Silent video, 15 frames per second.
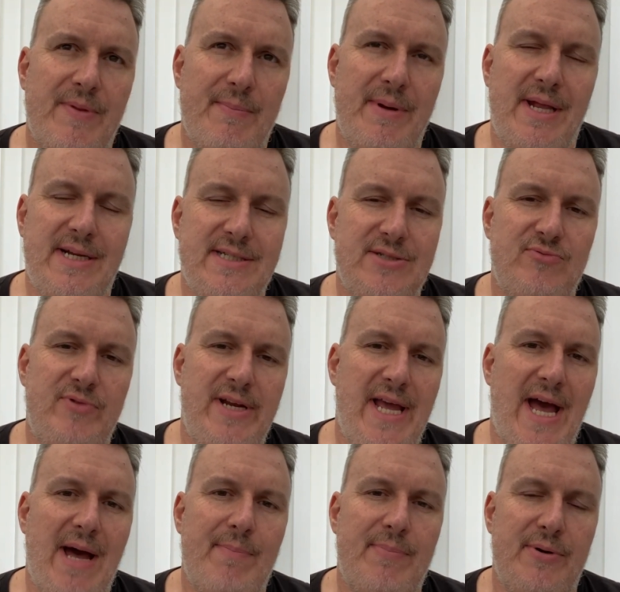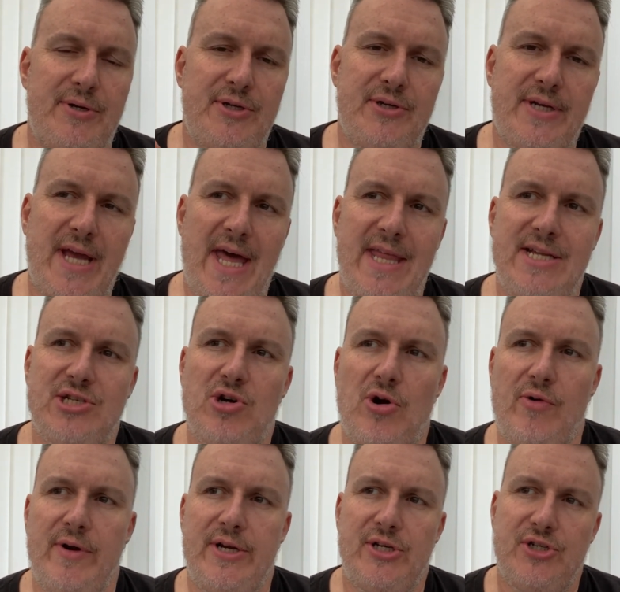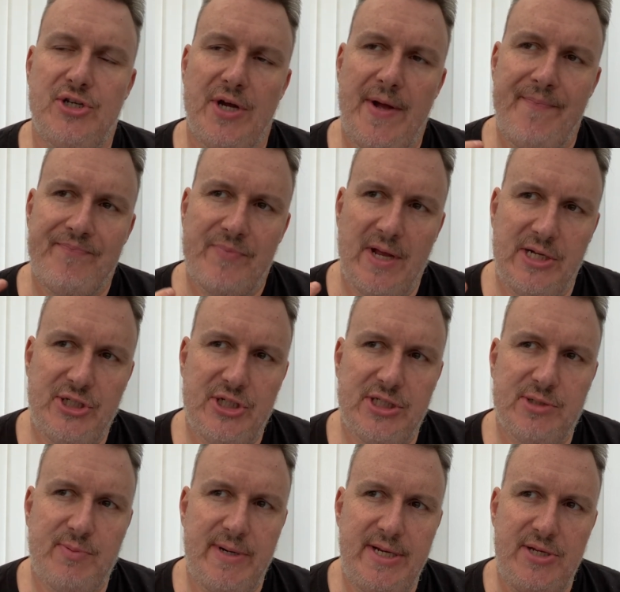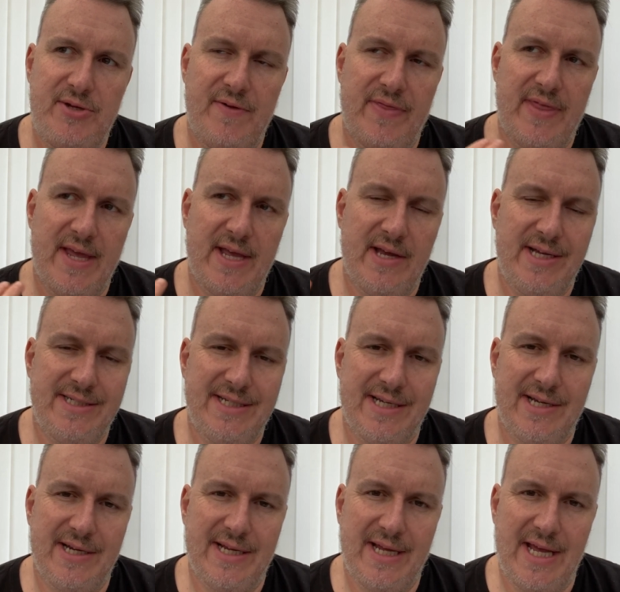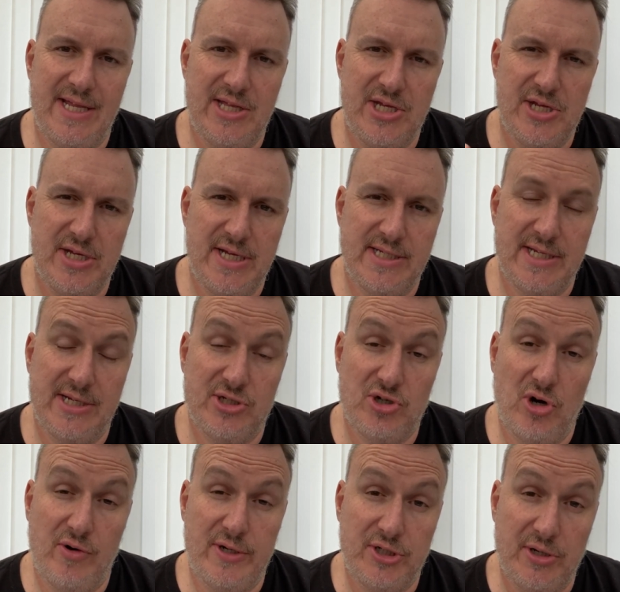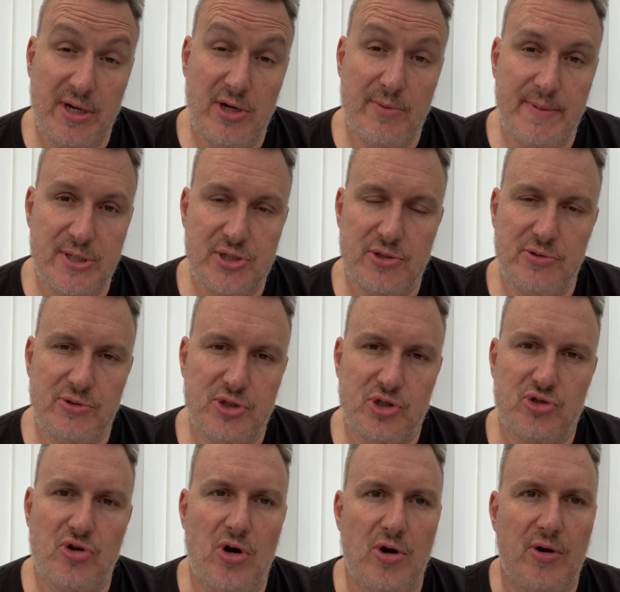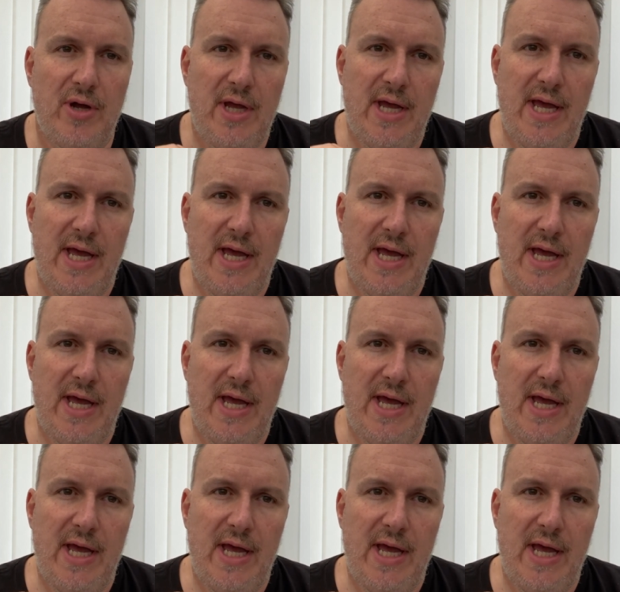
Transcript: But that doesn't really happen. You get this orange, and just when you think, is it going to, get? is this orange a little bit too strong?